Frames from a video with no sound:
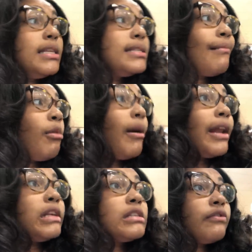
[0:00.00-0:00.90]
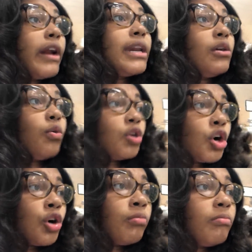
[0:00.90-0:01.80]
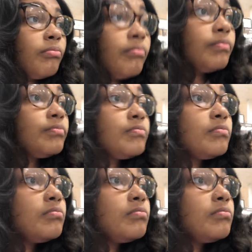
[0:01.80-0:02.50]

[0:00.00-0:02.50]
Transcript: these summer bodies ready. Oh,